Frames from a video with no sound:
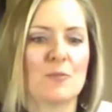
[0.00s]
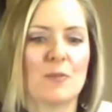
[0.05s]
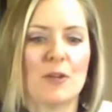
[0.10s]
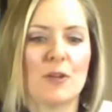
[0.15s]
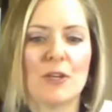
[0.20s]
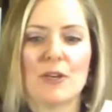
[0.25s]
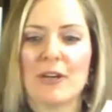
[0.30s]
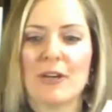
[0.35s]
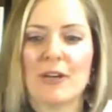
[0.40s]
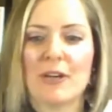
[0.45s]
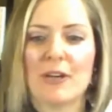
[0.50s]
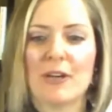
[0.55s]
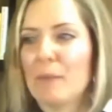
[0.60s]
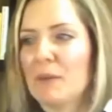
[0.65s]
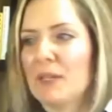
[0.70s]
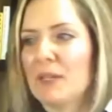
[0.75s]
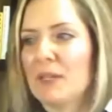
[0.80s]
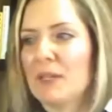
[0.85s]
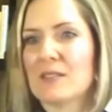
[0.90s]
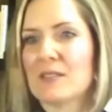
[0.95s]
where your
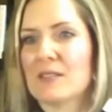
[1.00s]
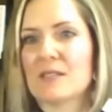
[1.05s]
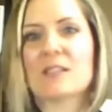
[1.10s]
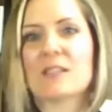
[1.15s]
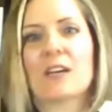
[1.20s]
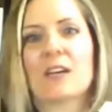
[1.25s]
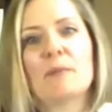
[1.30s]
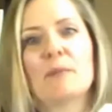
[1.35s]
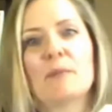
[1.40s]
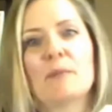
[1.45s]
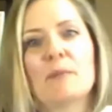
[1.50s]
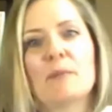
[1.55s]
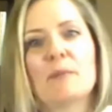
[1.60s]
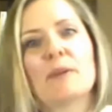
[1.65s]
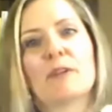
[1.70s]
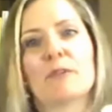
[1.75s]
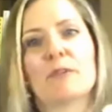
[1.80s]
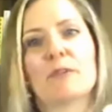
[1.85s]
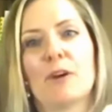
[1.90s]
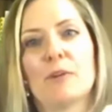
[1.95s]
happiness is coming
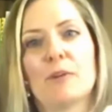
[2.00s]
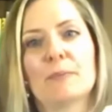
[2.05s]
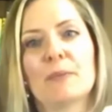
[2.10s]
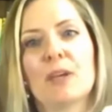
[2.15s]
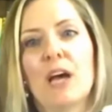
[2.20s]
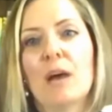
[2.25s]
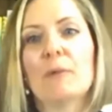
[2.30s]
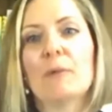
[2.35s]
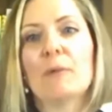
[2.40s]
from.